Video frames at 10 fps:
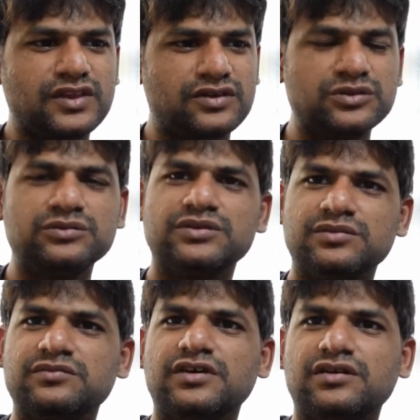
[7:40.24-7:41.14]
do
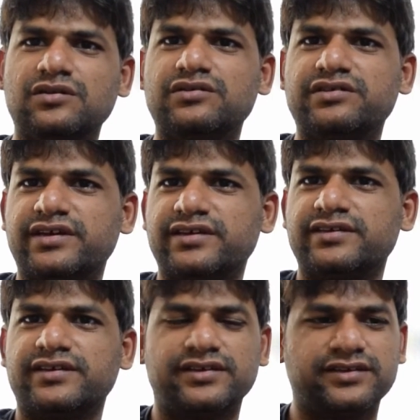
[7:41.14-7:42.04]
some load
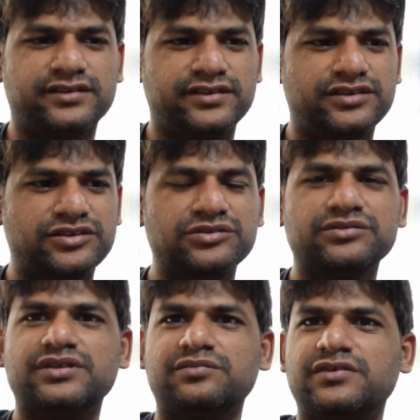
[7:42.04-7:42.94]
sharing and
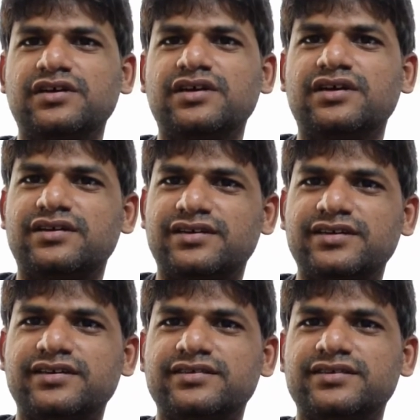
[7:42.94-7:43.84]
introduce some
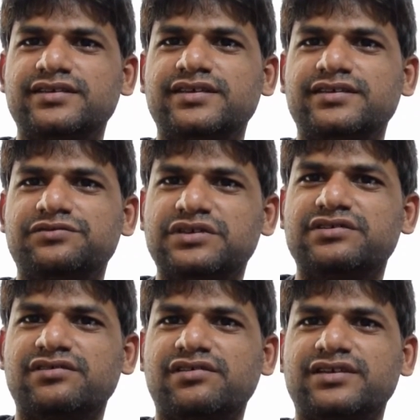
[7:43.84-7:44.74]
redundancy and
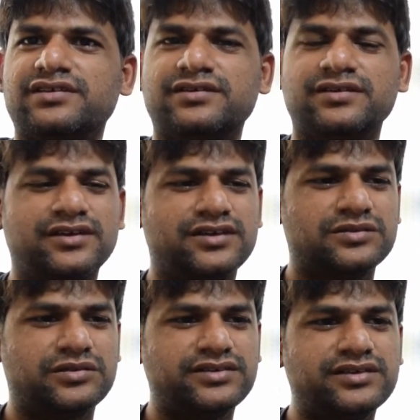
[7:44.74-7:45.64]
features like that.
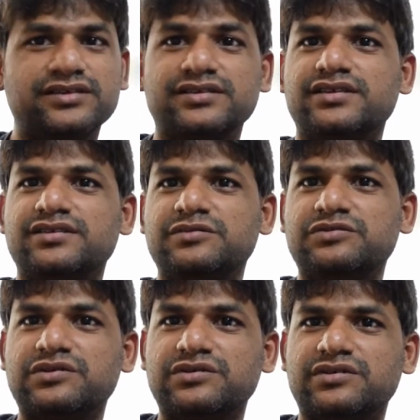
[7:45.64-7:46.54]
So as I discussed
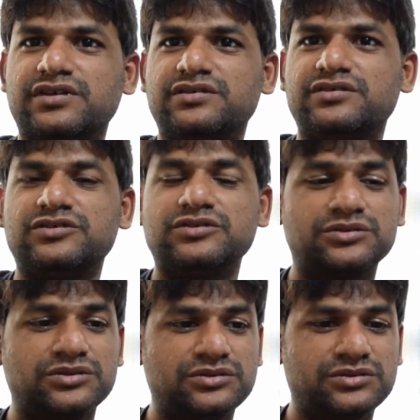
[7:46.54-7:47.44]
before, you can choose
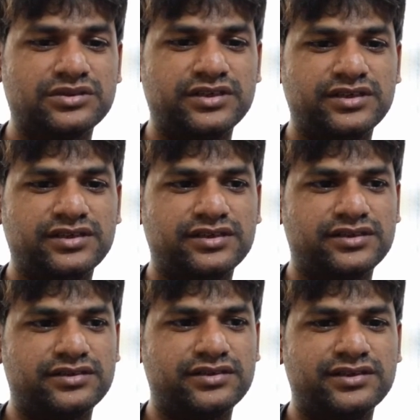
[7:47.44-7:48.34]
to use any
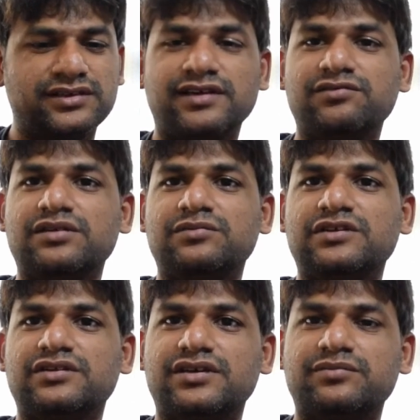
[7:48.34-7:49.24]
readily
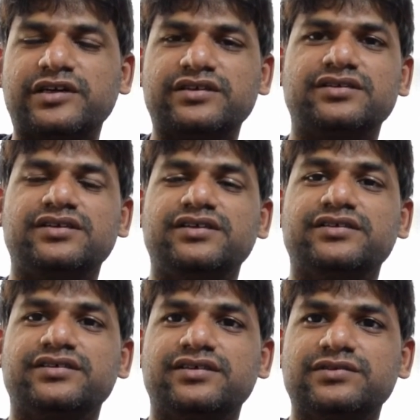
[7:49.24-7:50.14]
available third-party
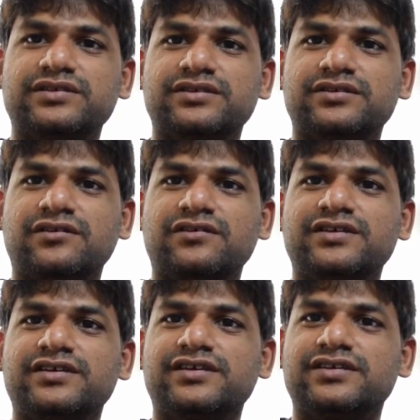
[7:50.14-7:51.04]
CDN services, or
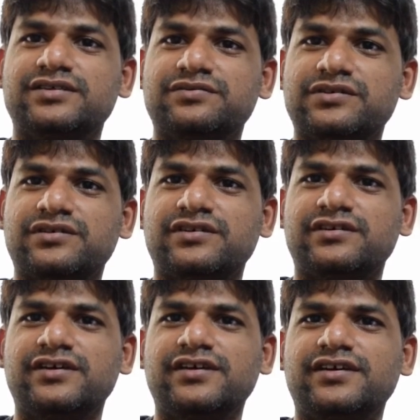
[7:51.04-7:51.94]
in case if
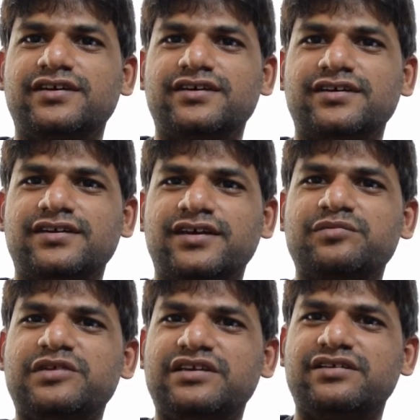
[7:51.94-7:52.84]
you're like
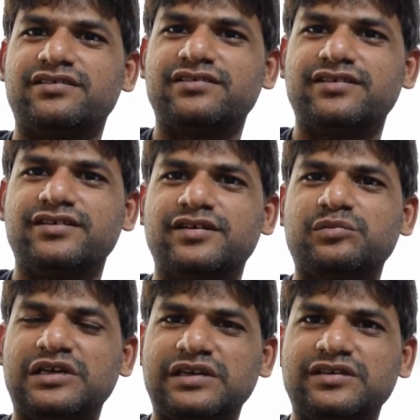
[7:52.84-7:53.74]
me, interested
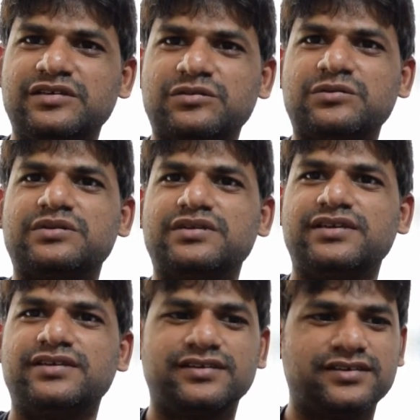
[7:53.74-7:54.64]
building your own CDN